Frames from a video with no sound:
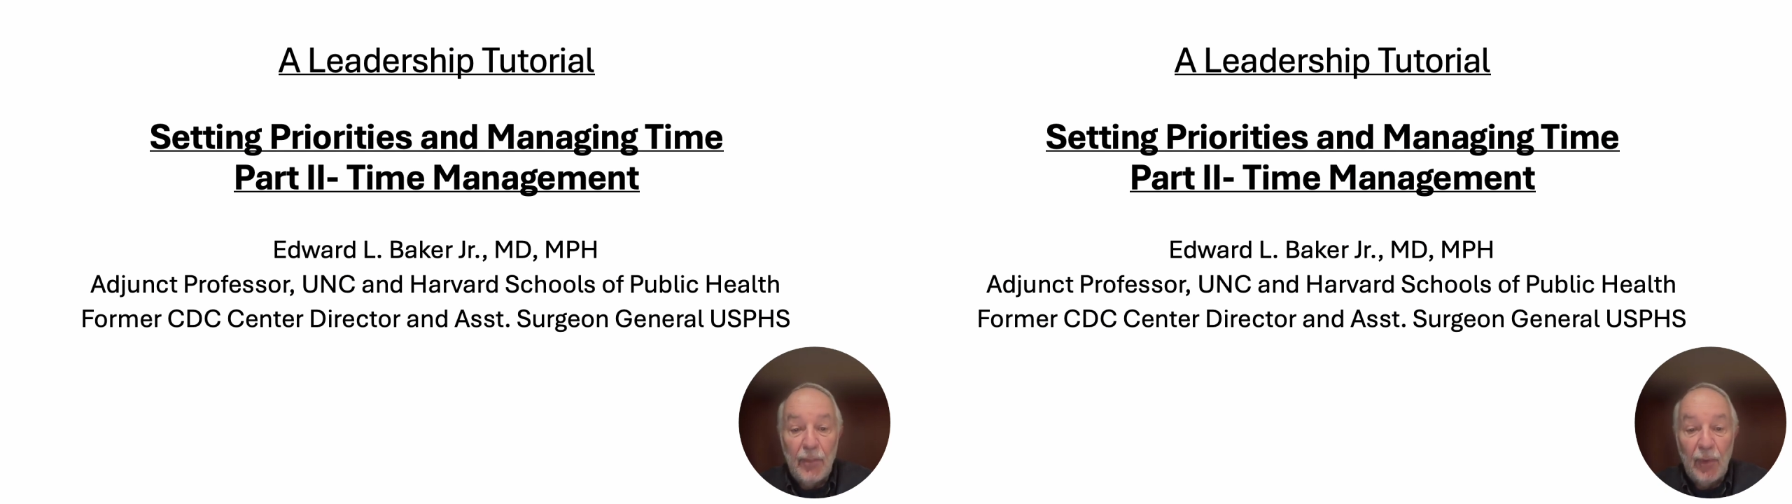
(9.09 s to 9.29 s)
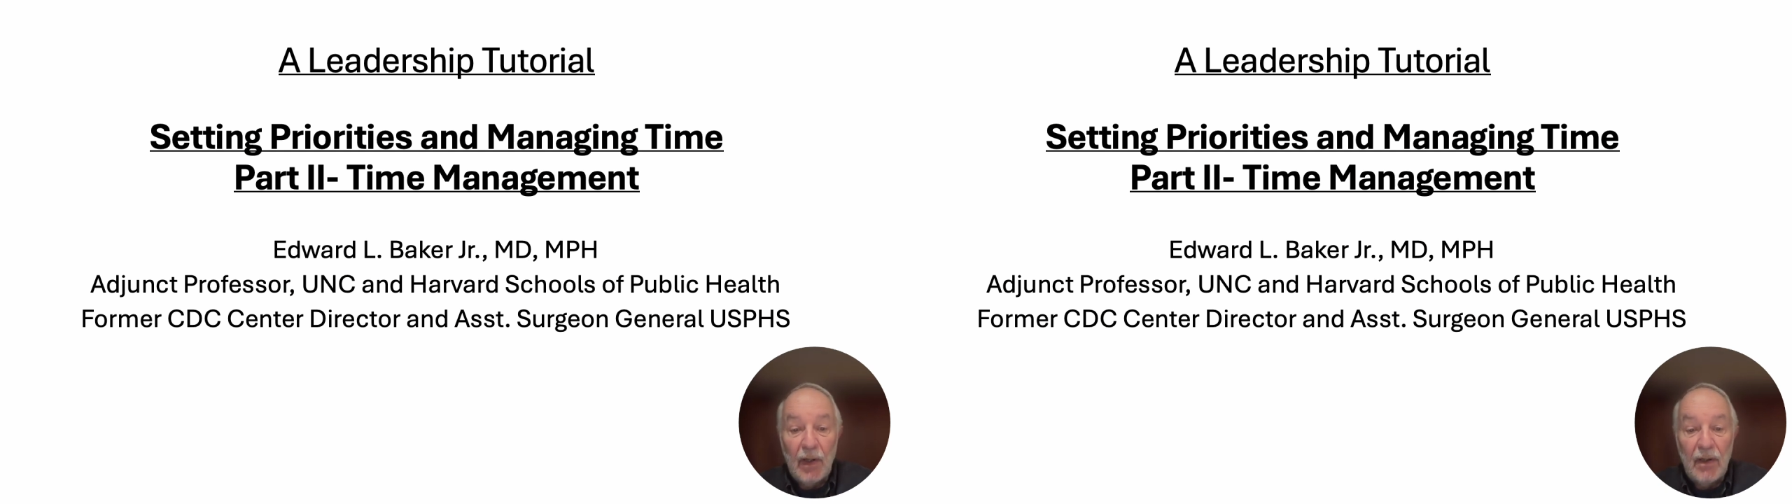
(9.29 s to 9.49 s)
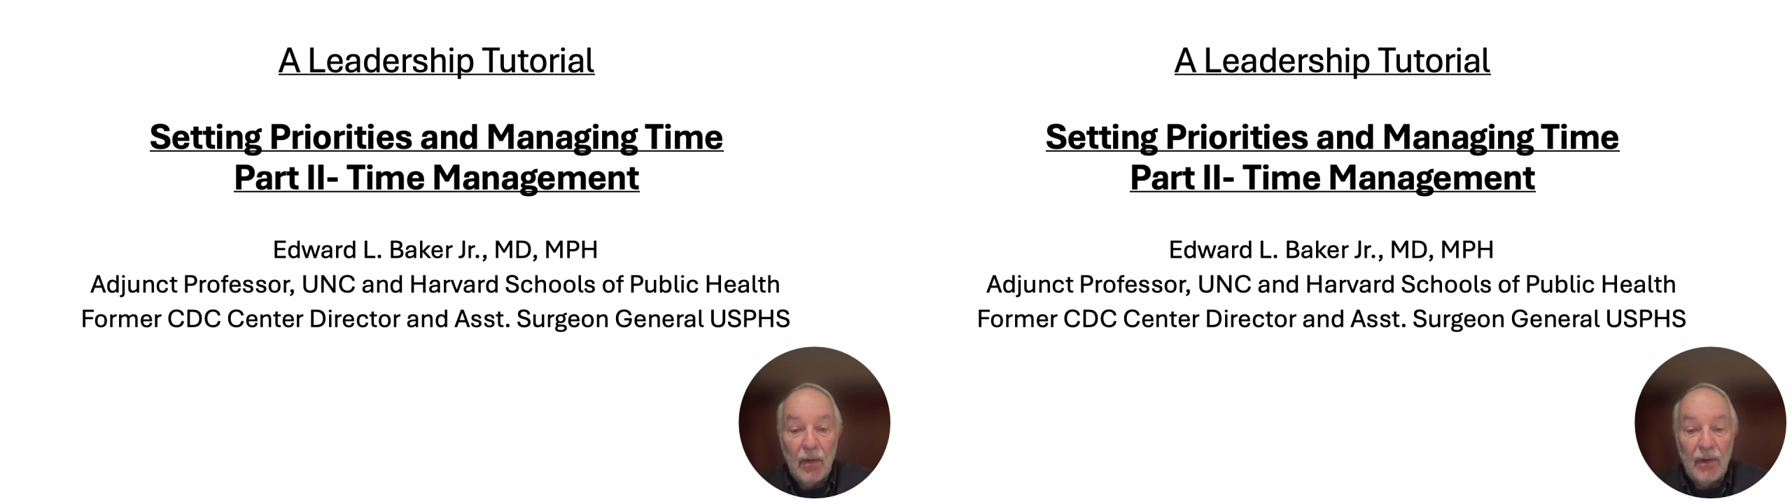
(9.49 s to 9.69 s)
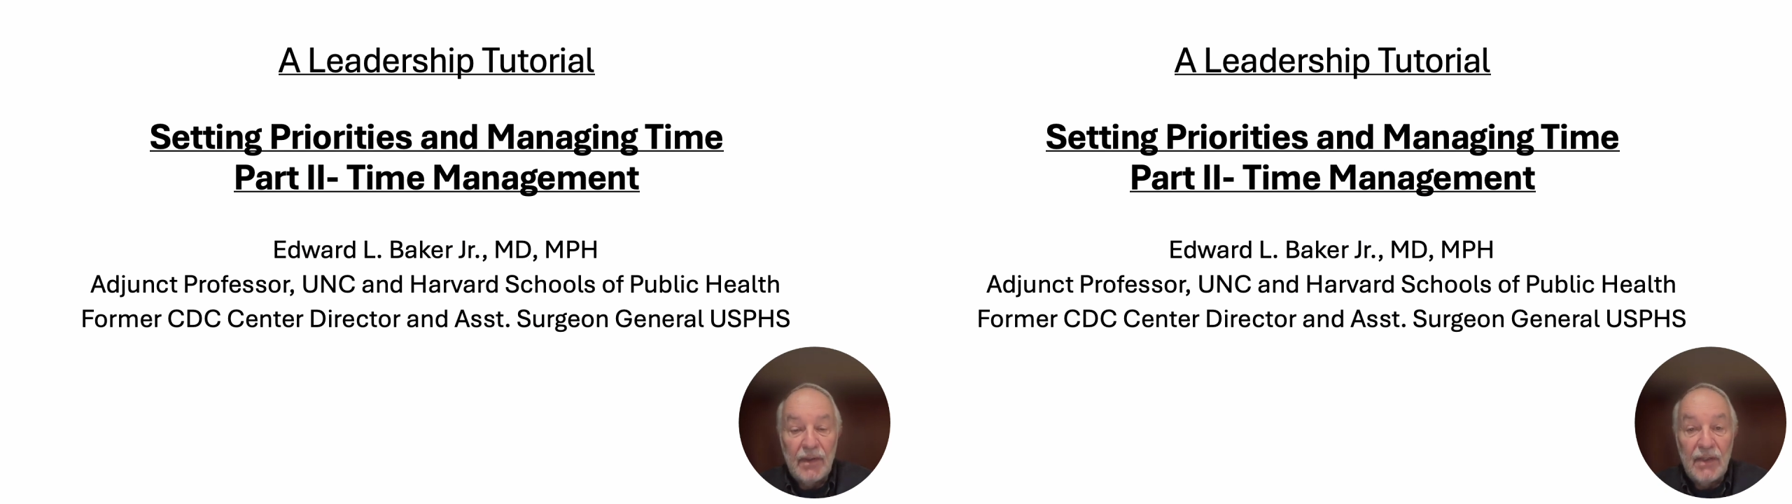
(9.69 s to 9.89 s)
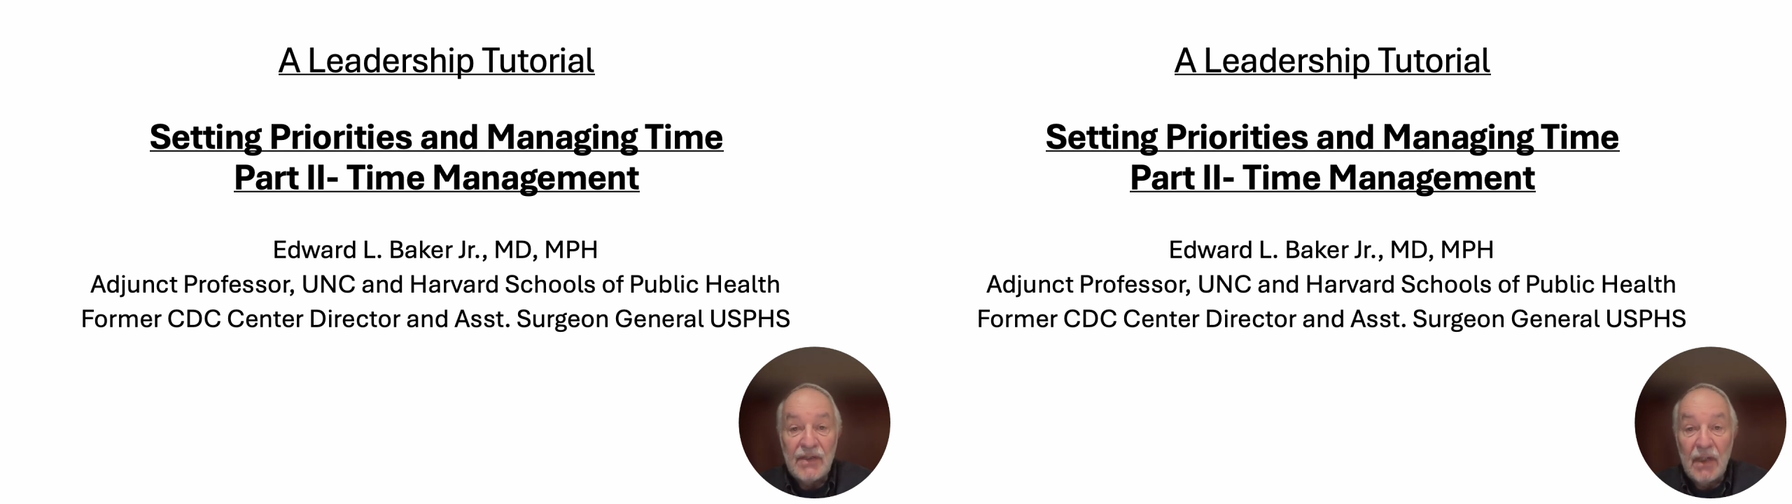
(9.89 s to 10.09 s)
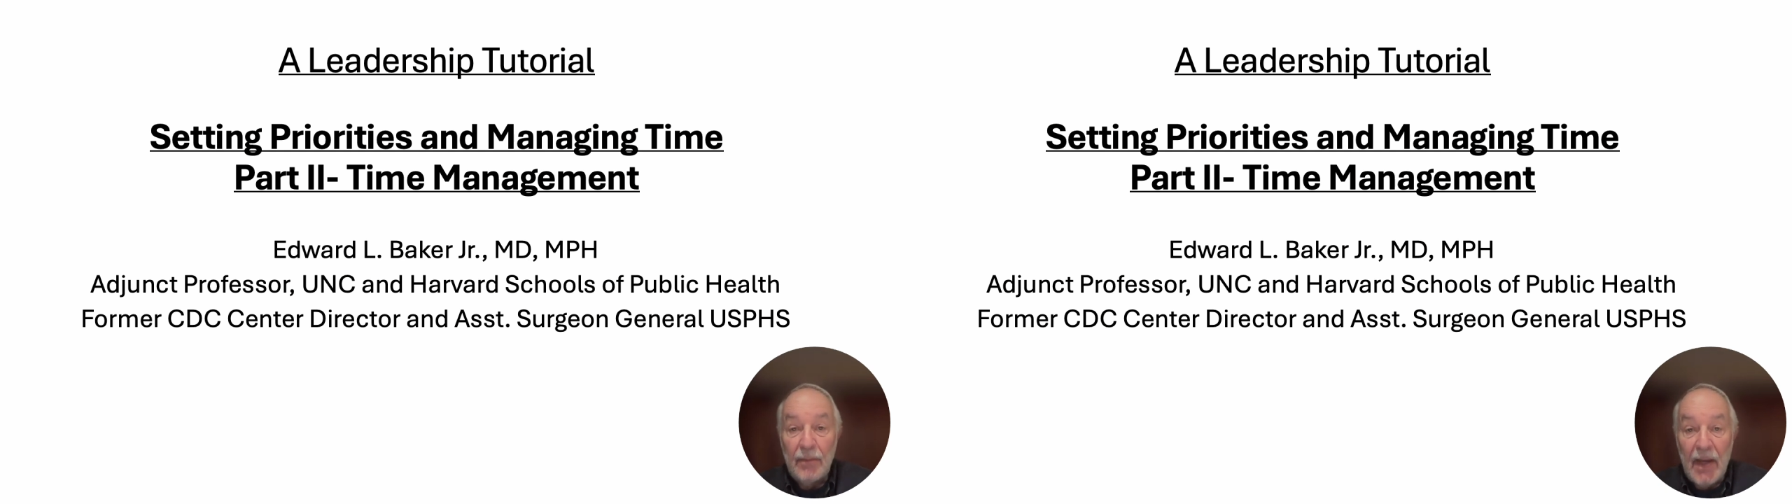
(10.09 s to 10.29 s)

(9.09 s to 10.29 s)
priorities and